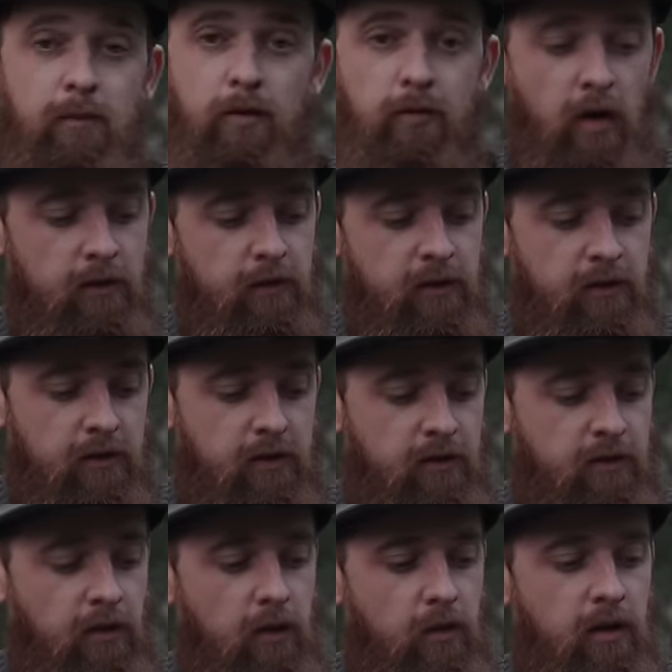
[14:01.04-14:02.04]
Moving over to the
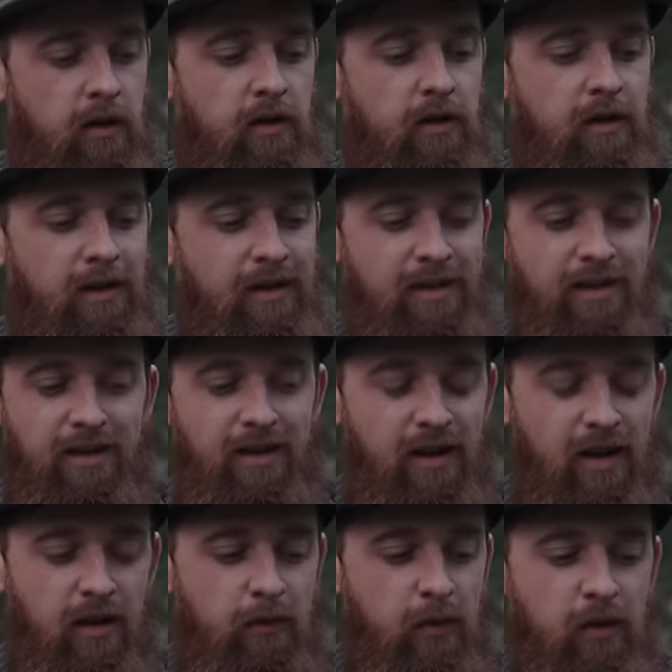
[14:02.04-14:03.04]
controller,
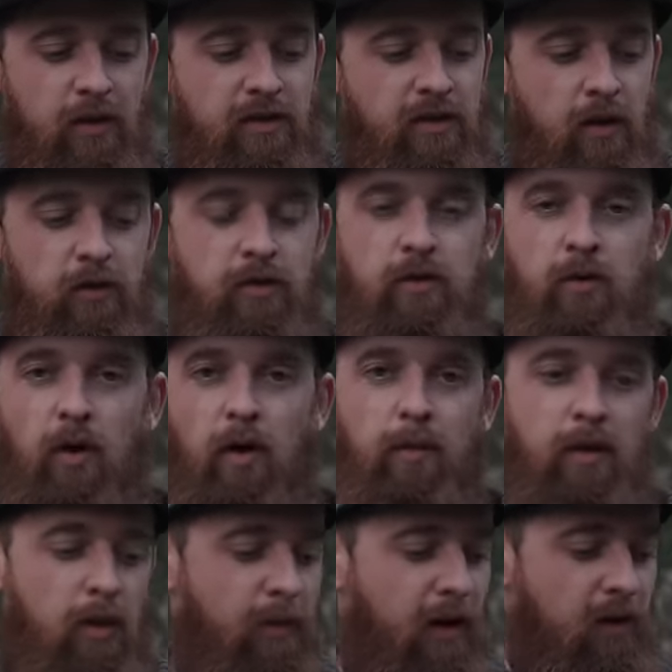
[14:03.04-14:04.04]
I've already told you quite a
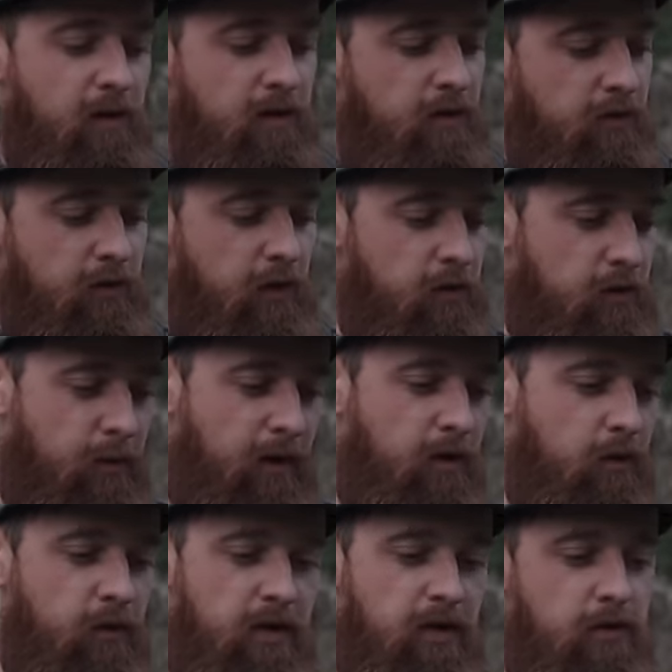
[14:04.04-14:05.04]
bit about this. I've told you
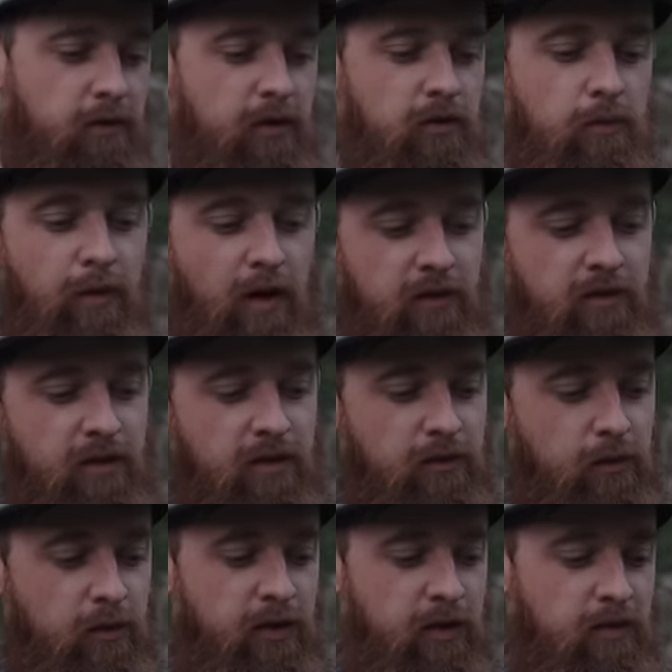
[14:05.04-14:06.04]
about all the individual
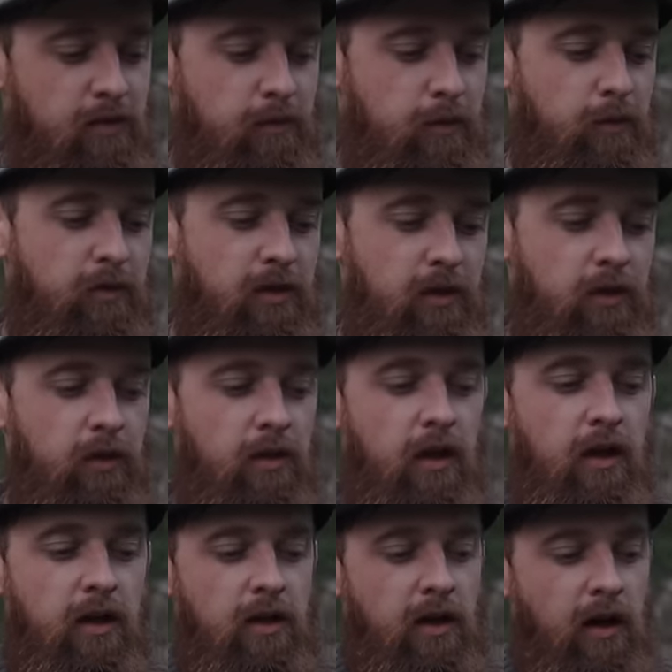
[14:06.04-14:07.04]
buttons, what each of them do,
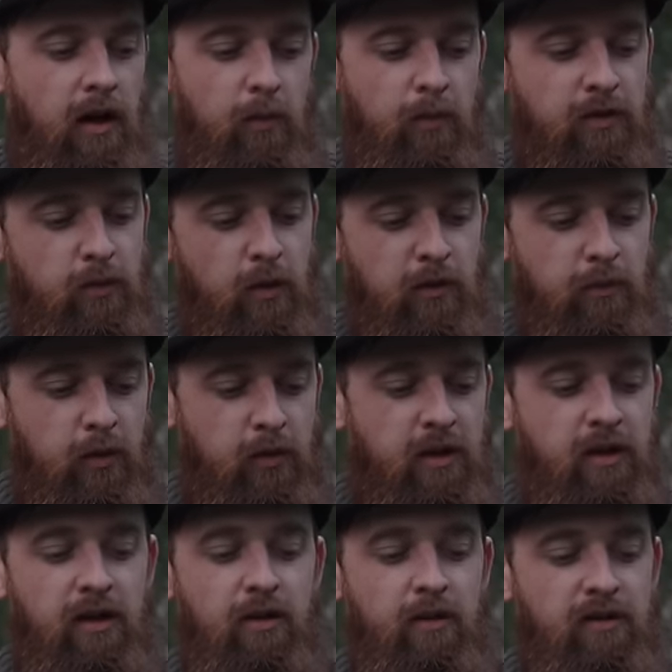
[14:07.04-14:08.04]
but it's worth
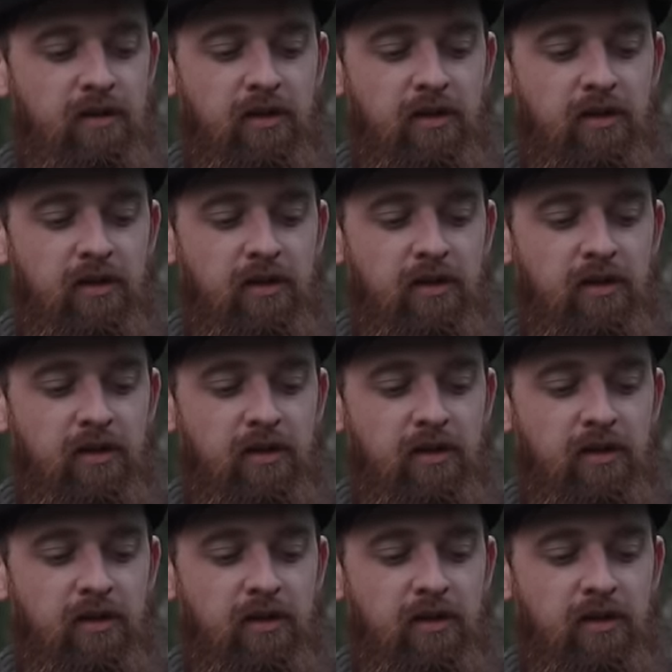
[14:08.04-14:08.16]
pointing out